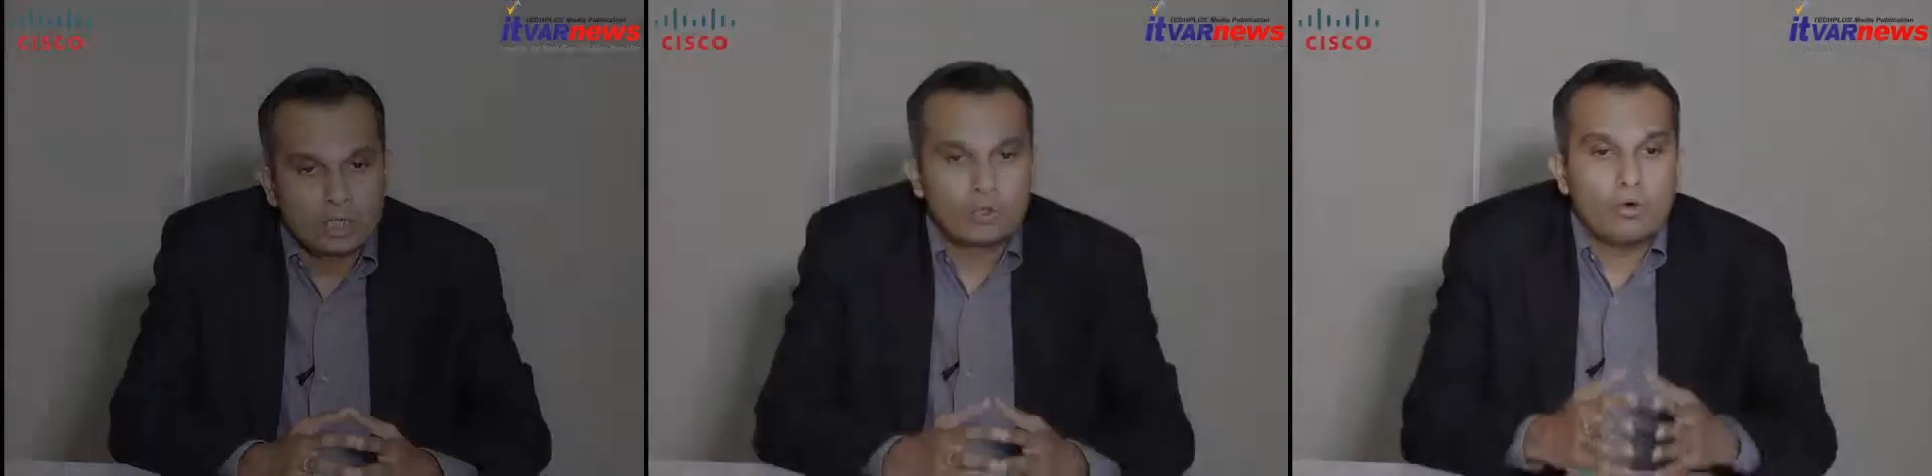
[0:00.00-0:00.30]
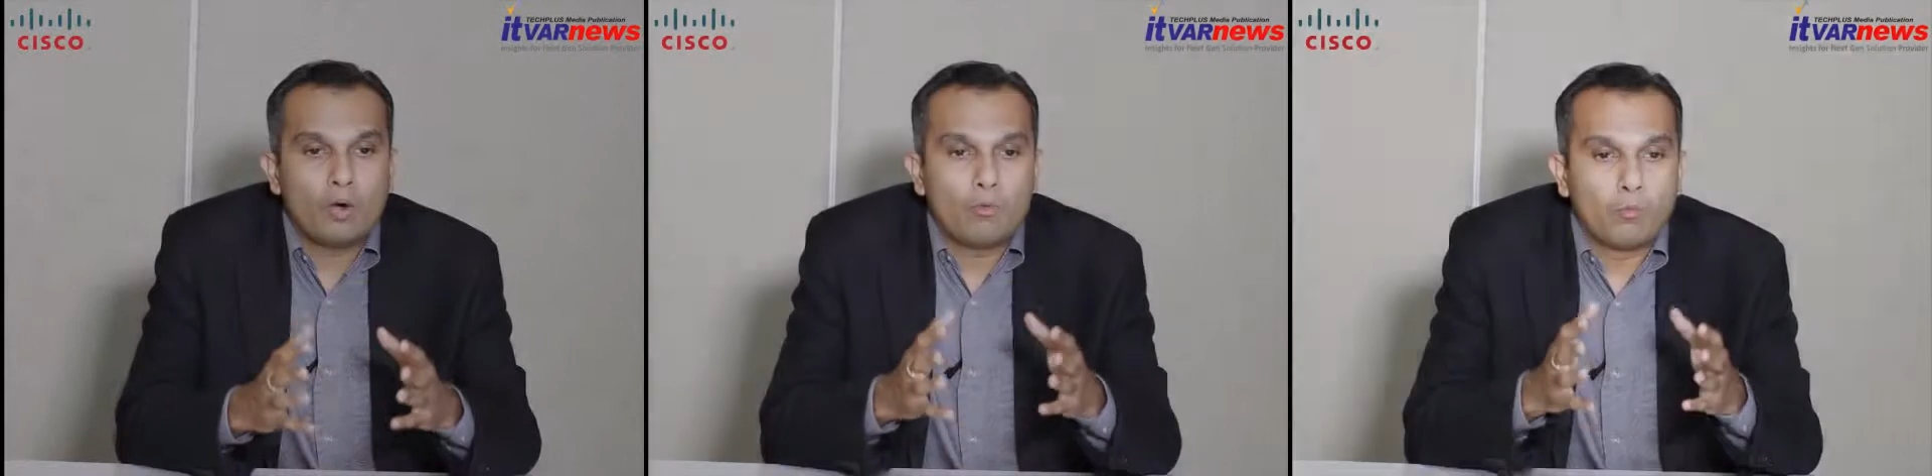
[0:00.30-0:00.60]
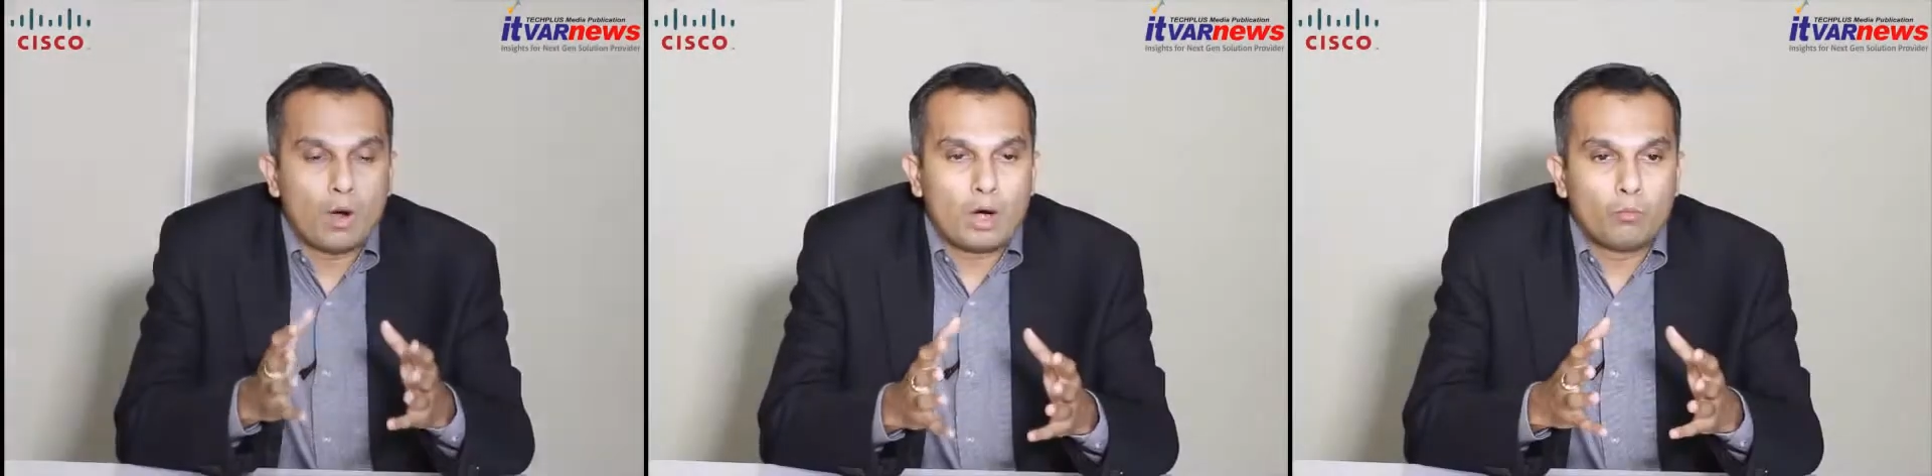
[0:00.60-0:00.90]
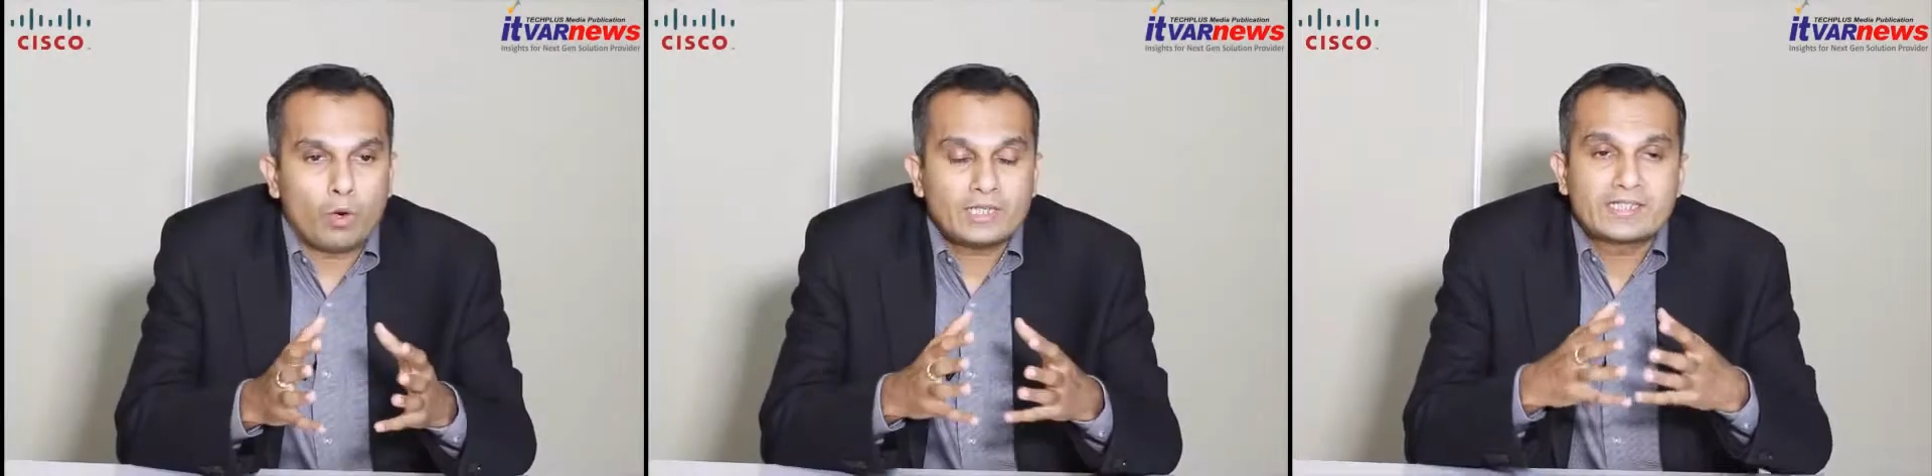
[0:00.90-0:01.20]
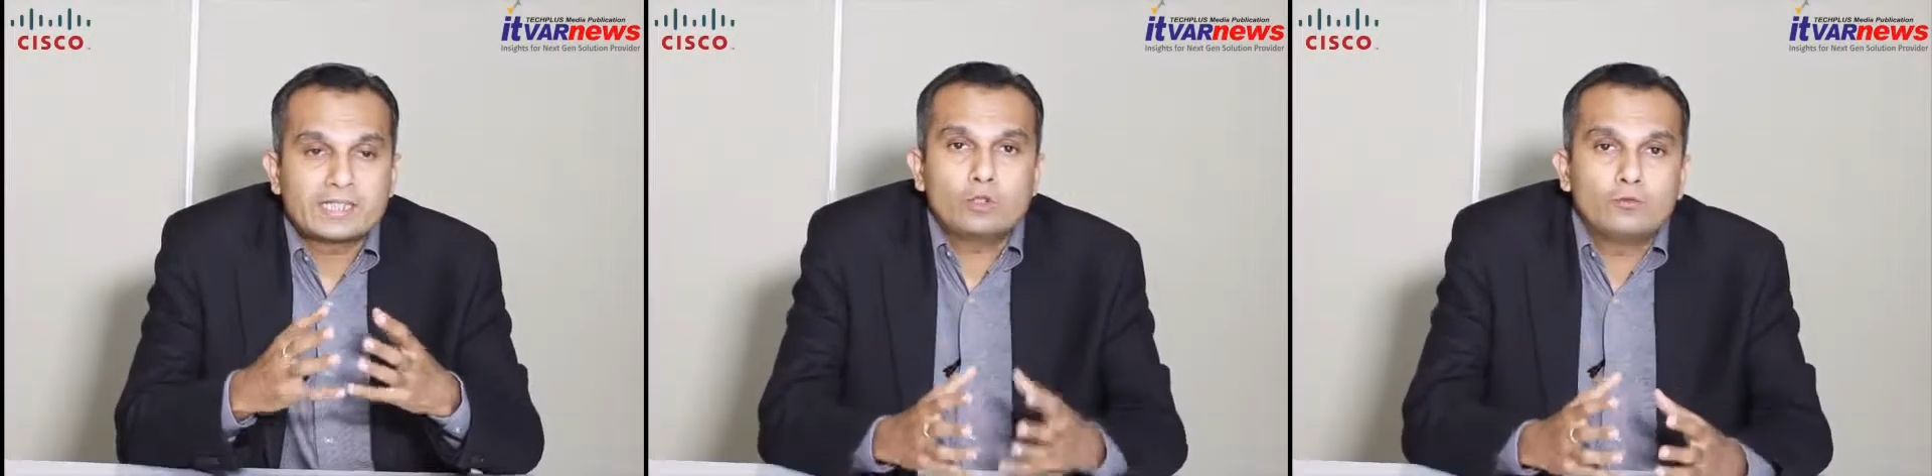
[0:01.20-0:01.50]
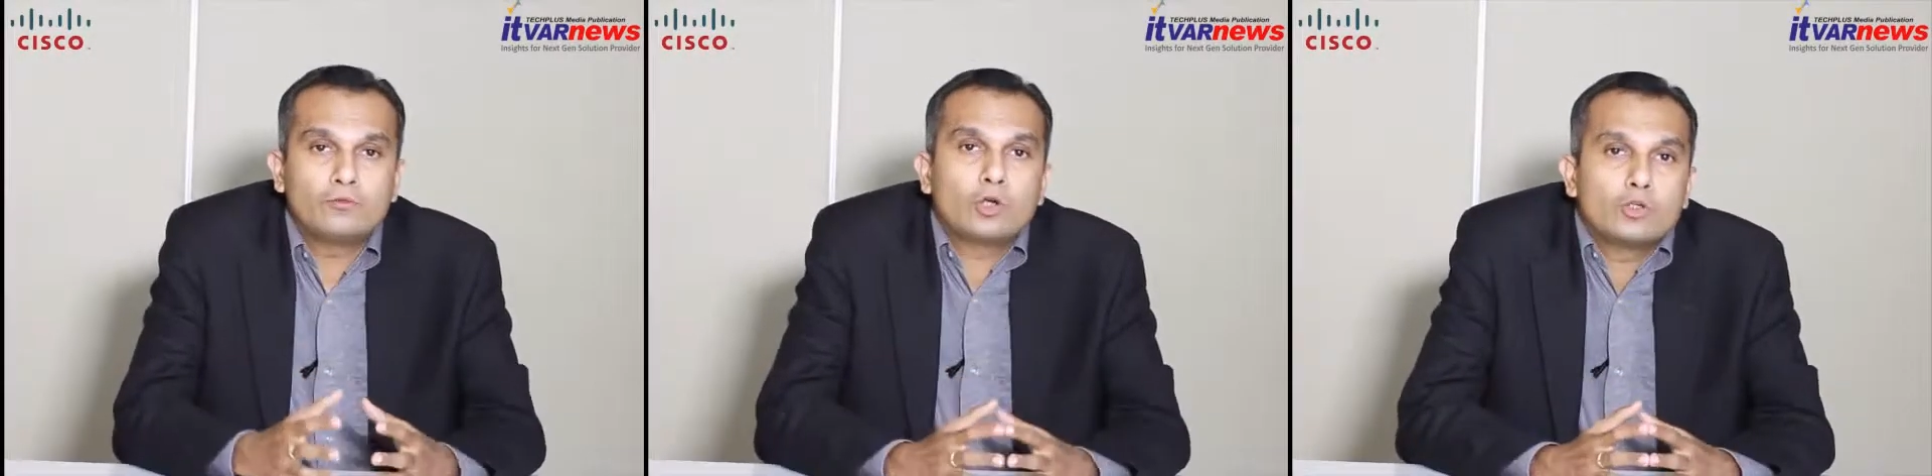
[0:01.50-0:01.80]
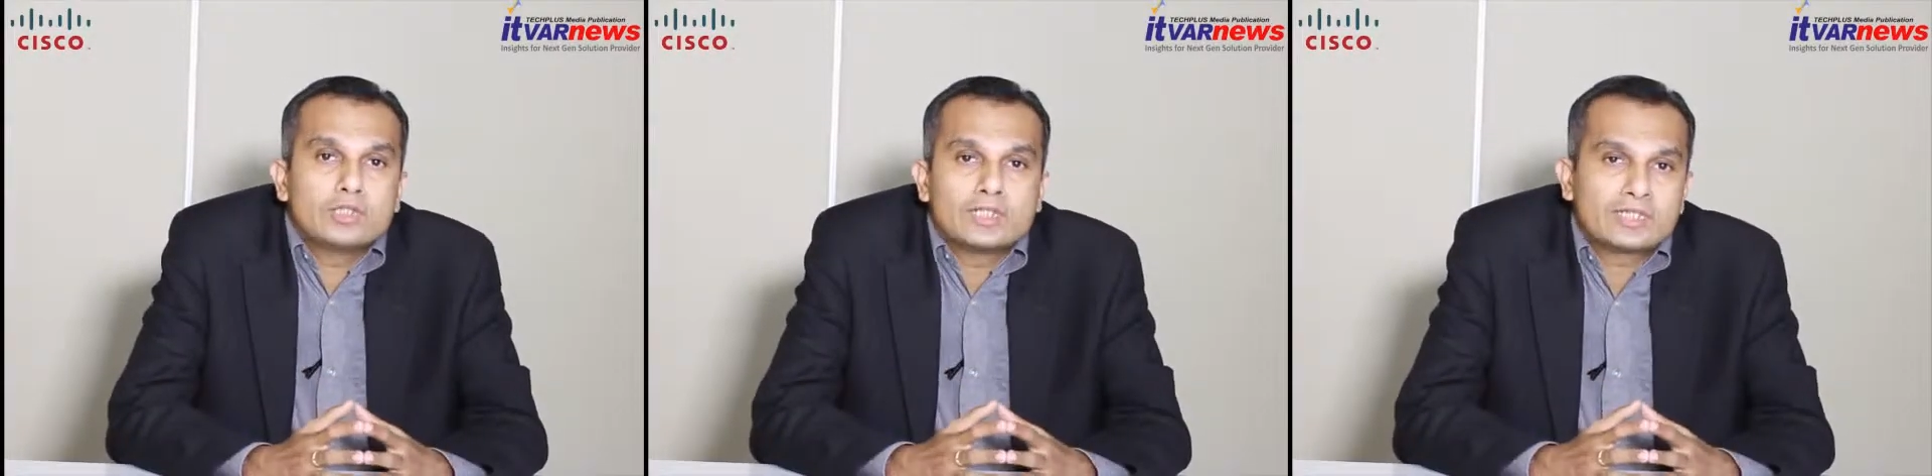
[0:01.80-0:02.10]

So what Cisco follows in the